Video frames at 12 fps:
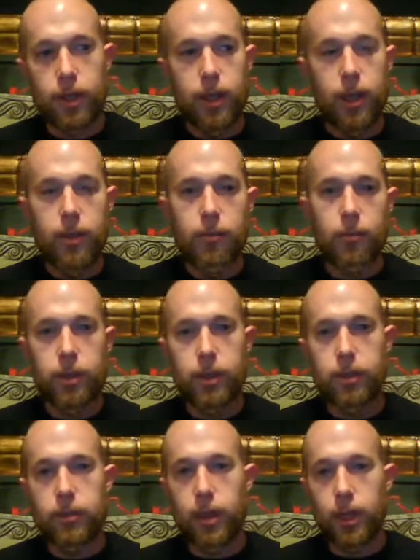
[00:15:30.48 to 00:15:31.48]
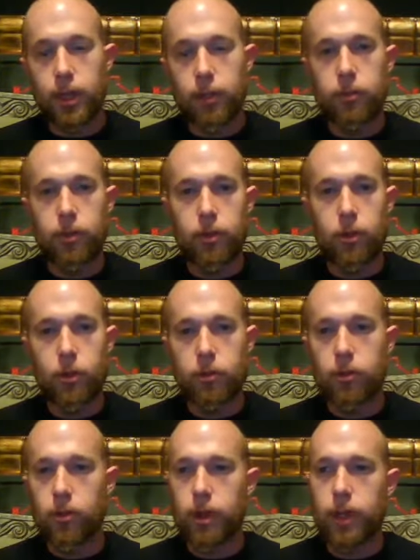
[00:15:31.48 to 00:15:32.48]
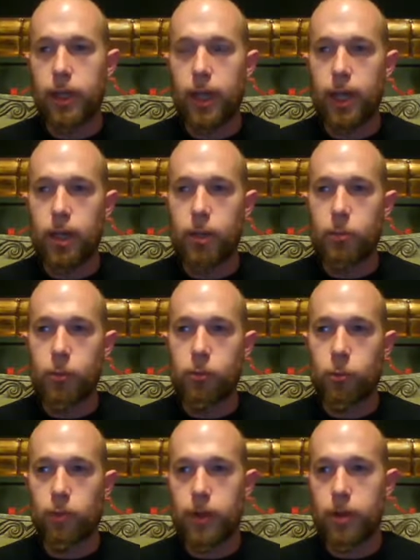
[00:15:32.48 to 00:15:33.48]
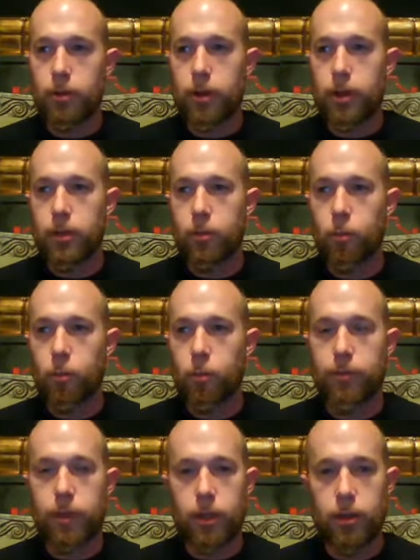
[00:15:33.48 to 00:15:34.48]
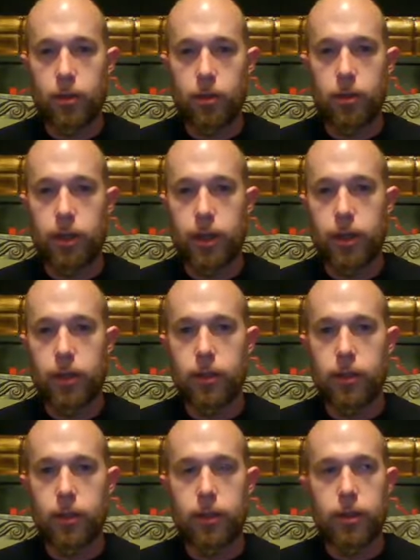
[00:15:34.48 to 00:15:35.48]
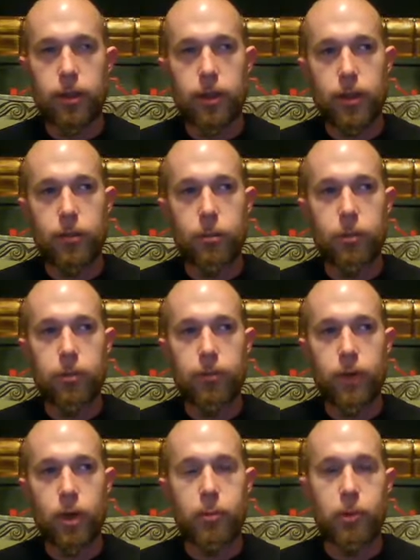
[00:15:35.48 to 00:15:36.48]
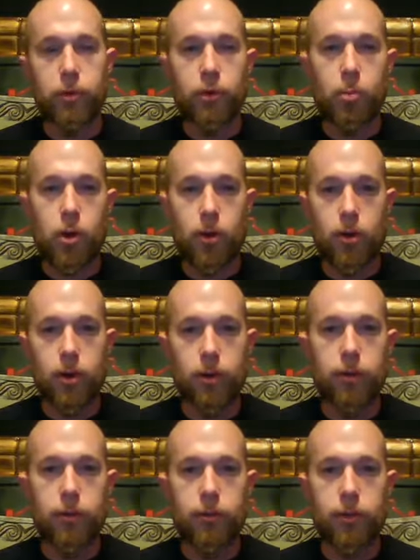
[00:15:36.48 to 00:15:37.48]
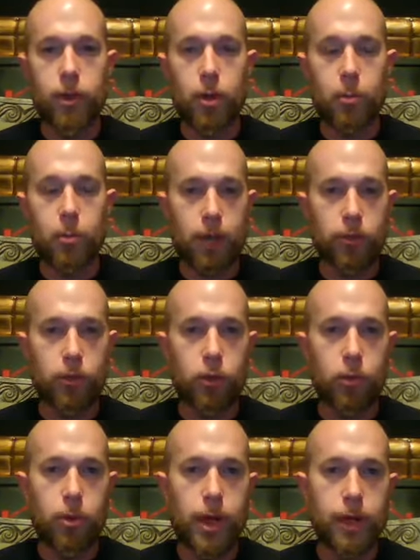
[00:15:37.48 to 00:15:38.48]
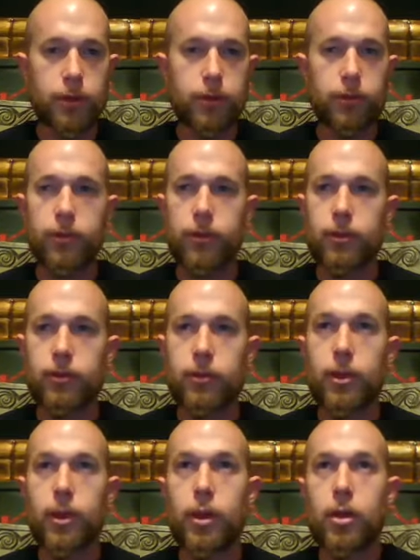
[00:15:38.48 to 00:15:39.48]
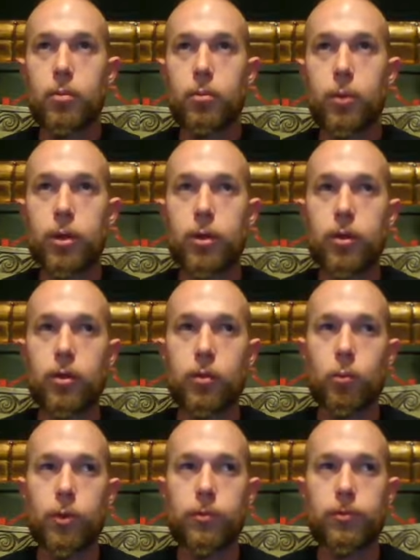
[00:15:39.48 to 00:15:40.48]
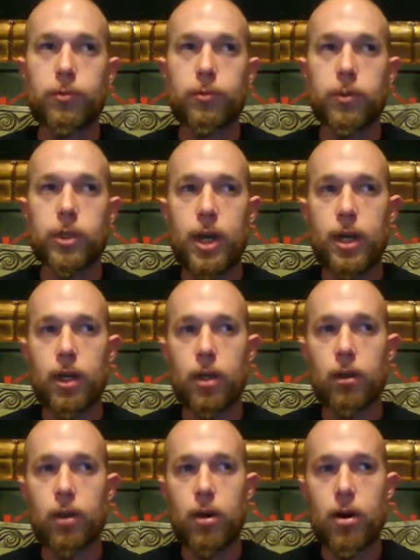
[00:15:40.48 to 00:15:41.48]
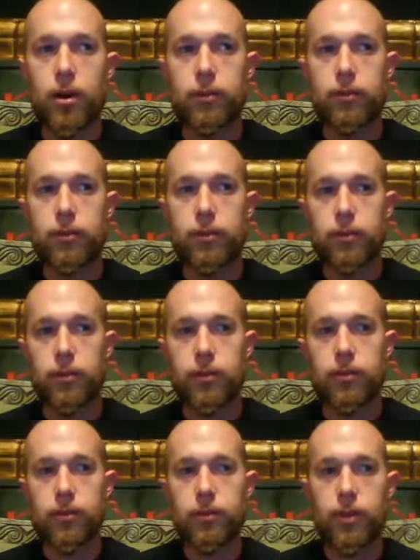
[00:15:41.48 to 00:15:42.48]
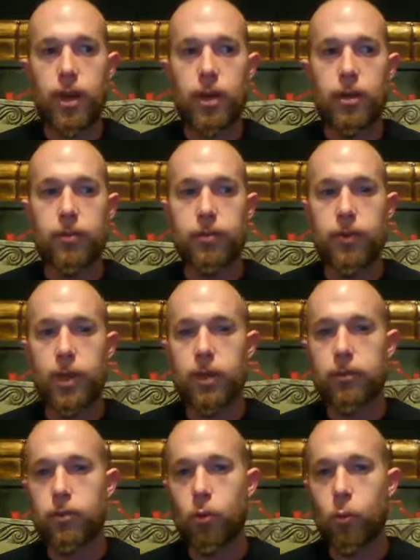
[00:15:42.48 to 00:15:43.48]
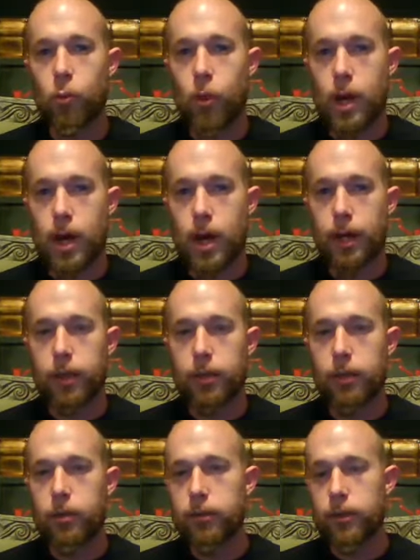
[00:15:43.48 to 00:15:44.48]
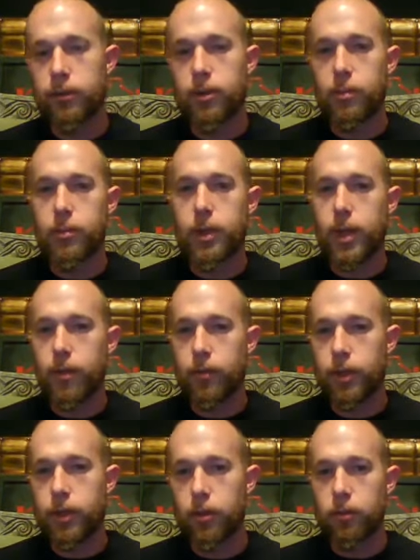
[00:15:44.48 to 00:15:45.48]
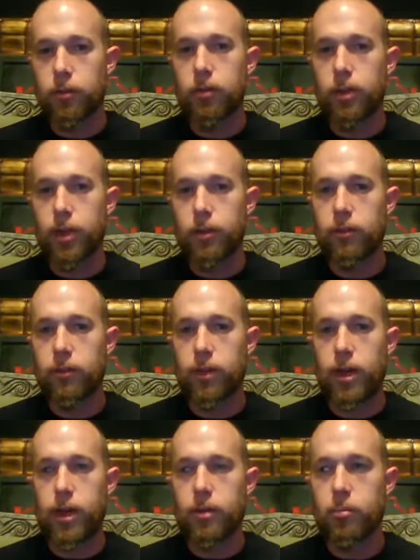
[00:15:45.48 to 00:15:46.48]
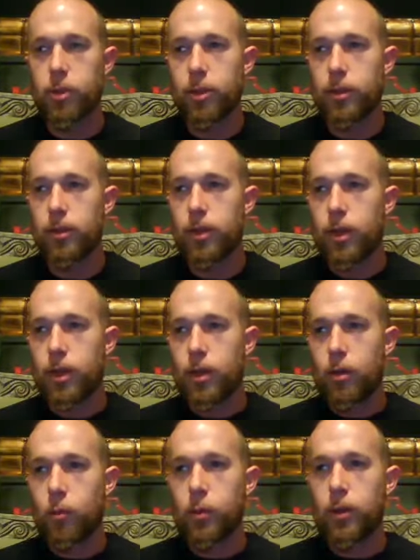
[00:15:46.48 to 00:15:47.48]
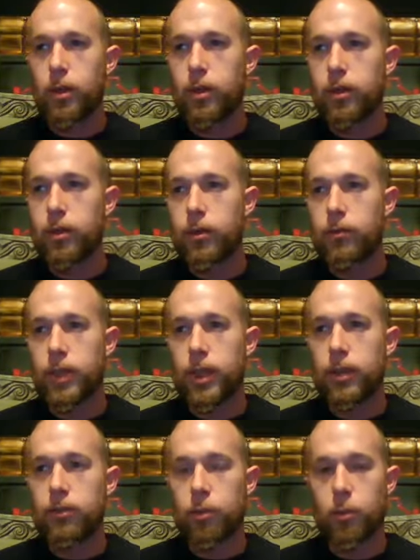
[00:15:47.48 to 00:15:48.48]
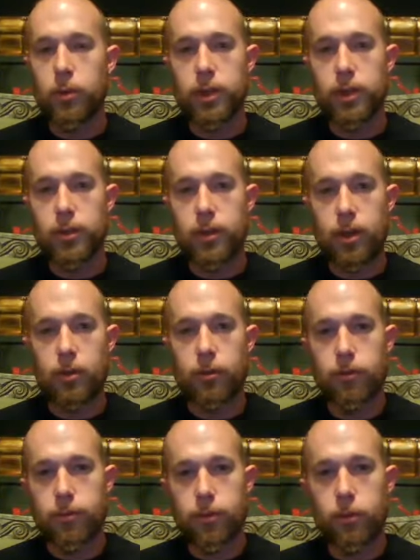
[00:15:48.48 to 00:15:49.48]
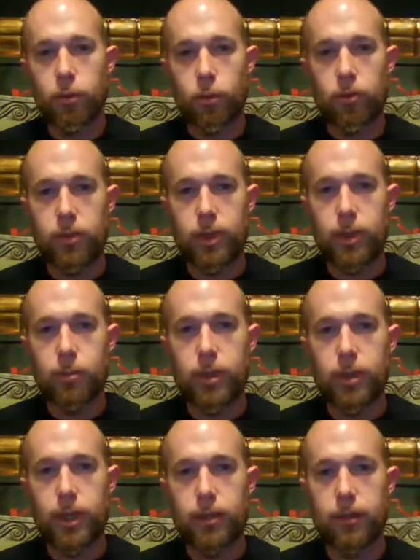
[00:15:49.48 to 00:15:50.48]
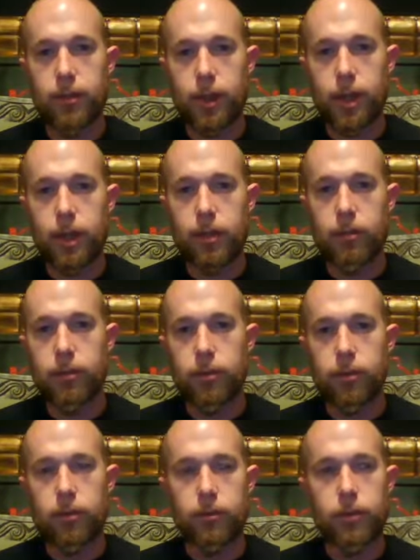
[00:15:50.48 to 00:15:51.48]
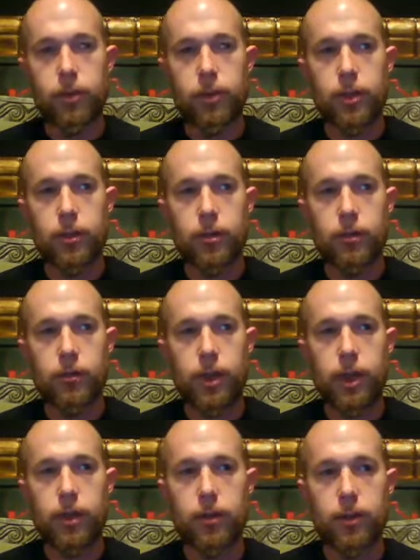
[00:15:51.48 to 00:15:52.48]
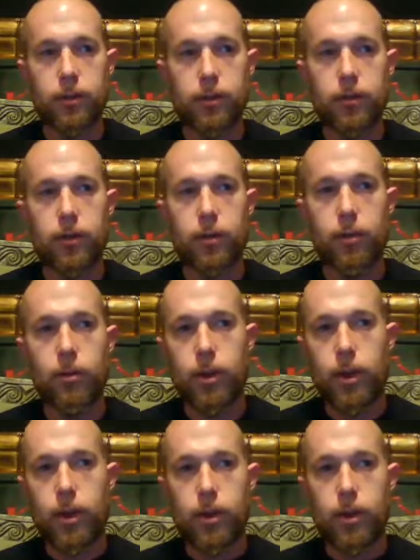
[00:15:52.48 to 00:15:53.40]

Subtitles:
in every ancient culture, like animals were very revered, and it was very much a part of their magical practices. But we've kind of lost sight of as to why. It's like something that every culture touches on it, but we have yet to really delve too deeply into that to fully understand it. So